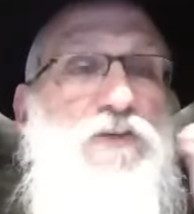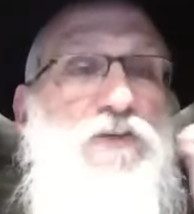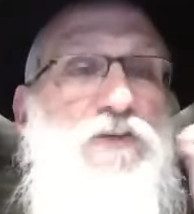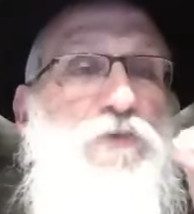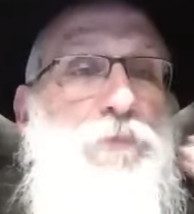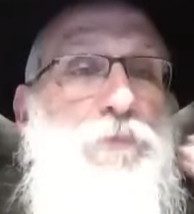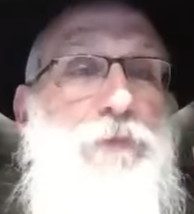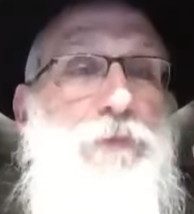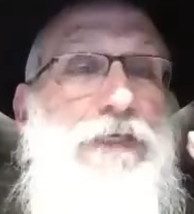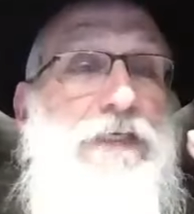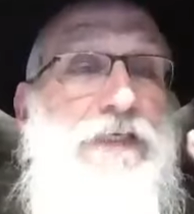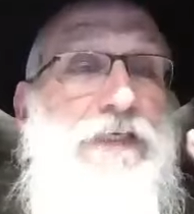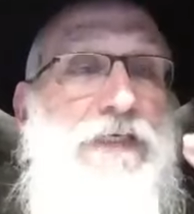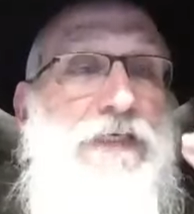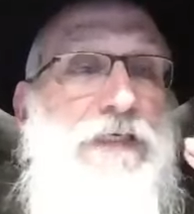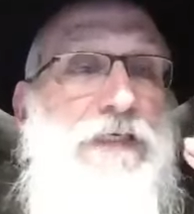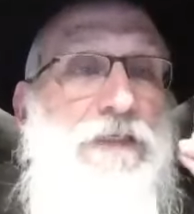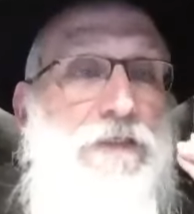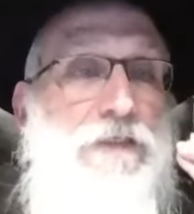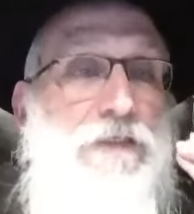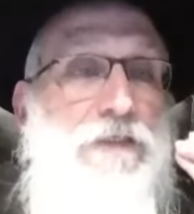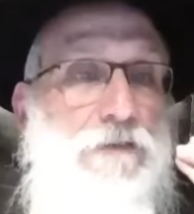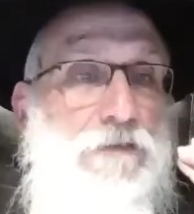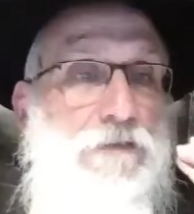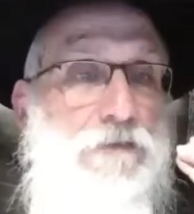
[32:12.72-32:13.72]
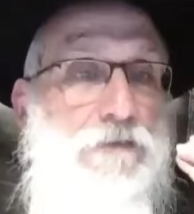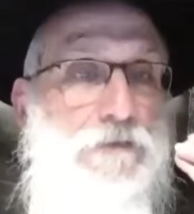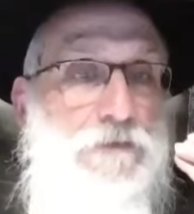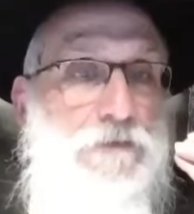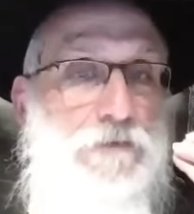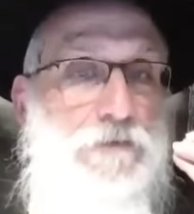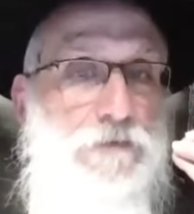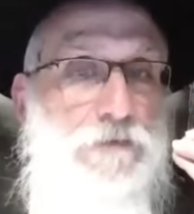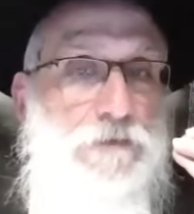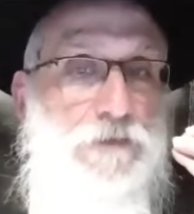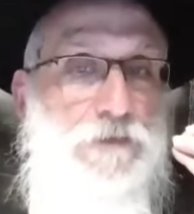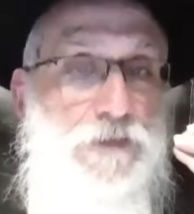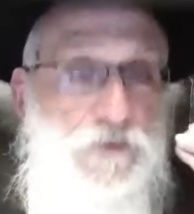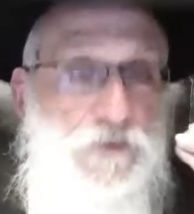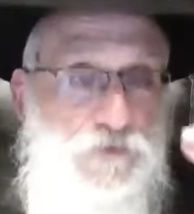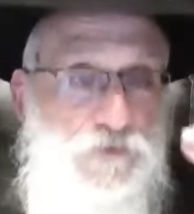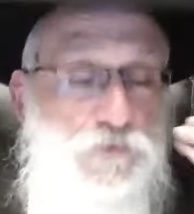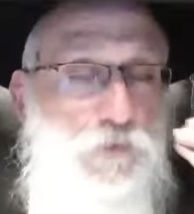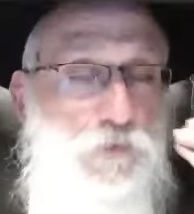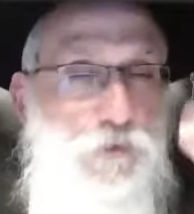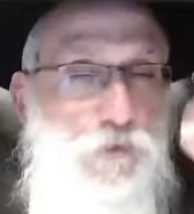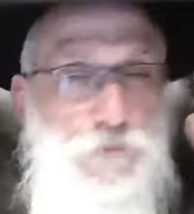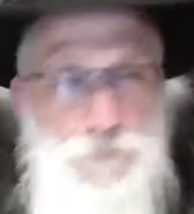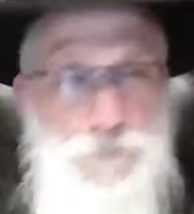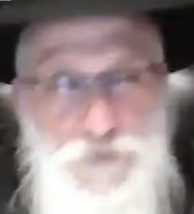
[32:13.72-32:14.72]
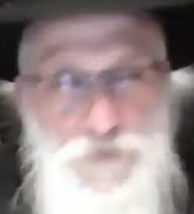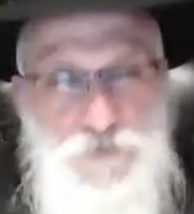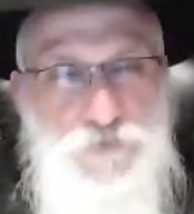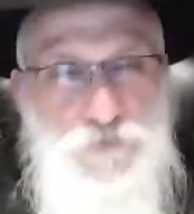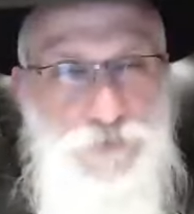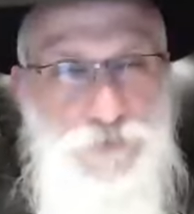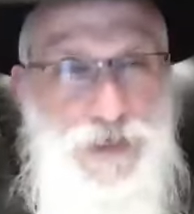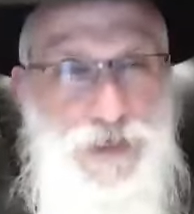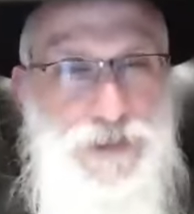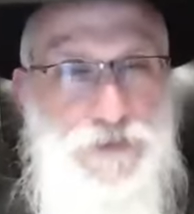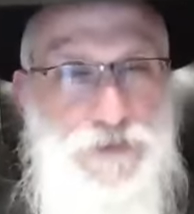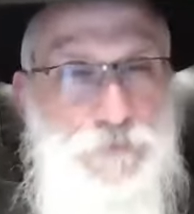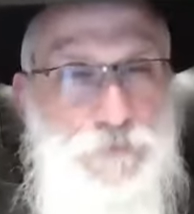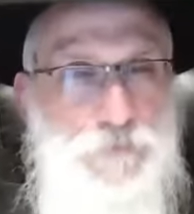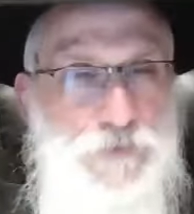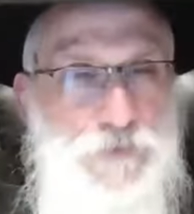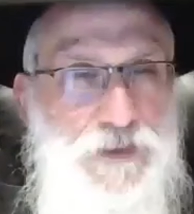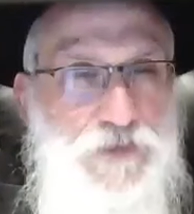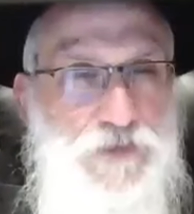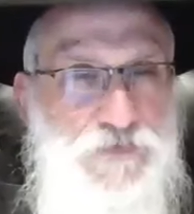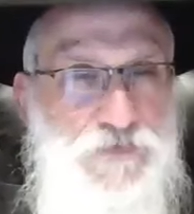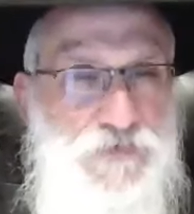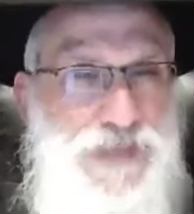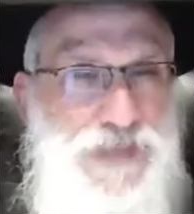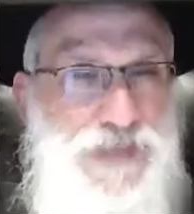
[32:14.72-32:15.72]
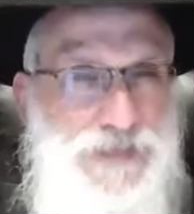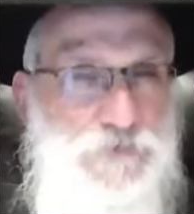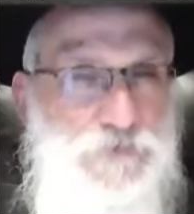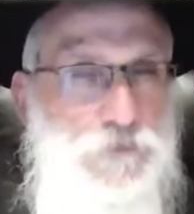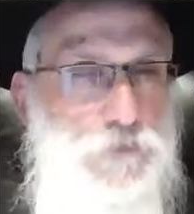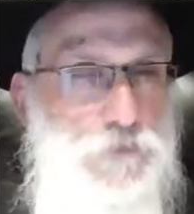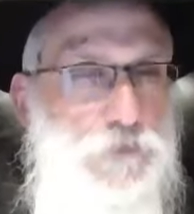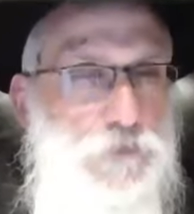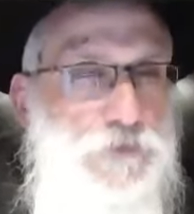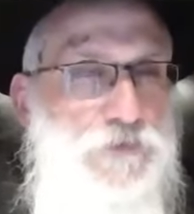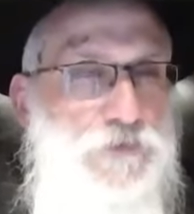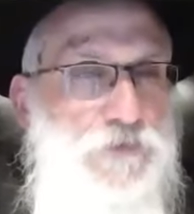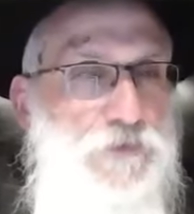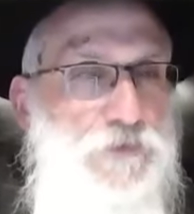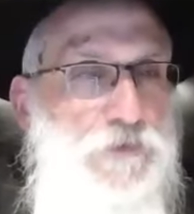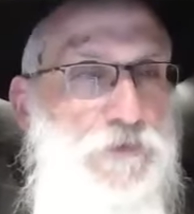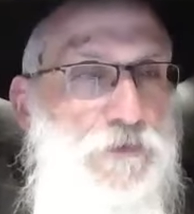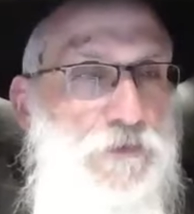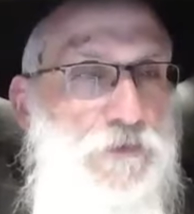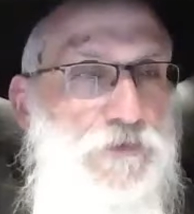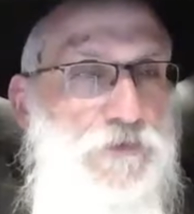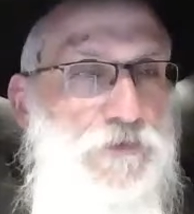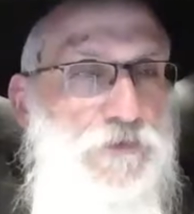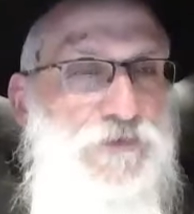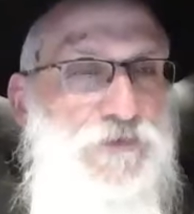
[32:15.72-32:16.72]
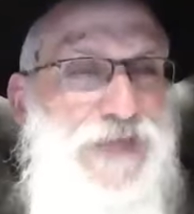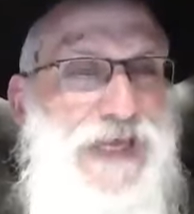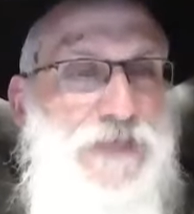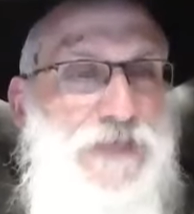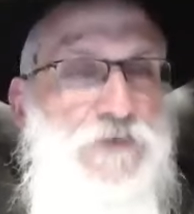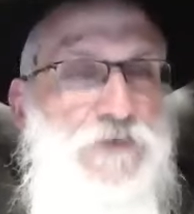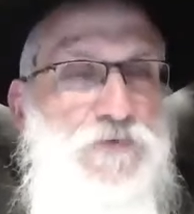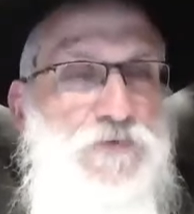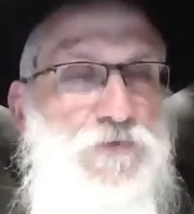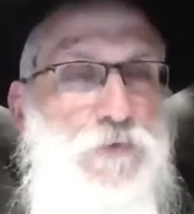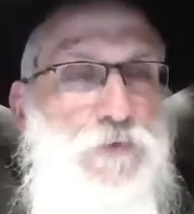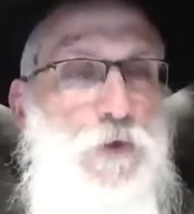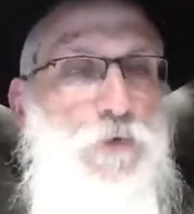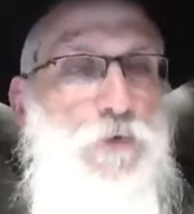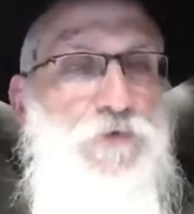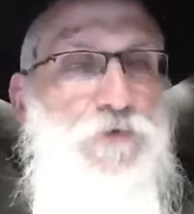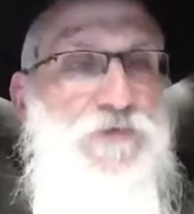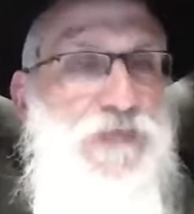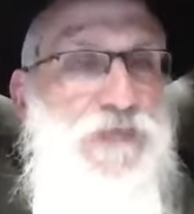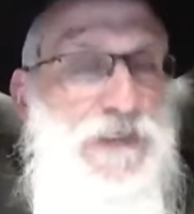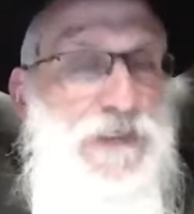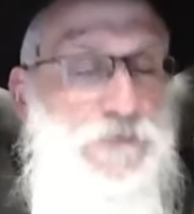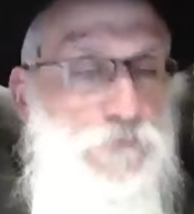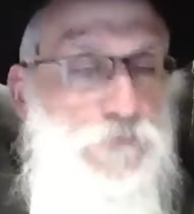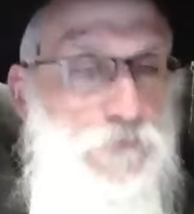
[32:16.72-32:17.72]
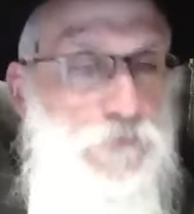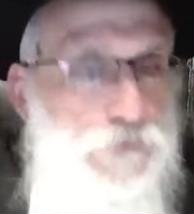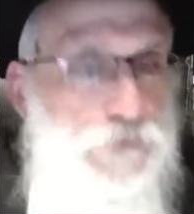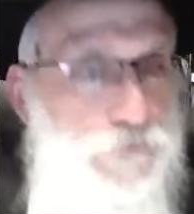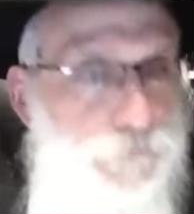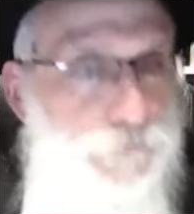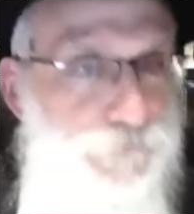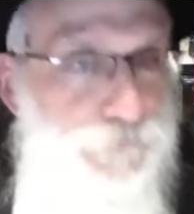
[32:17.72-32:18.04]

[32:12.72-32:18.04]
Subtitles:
speaking, is called Mitzrayim. It's not good. Status quo is not good.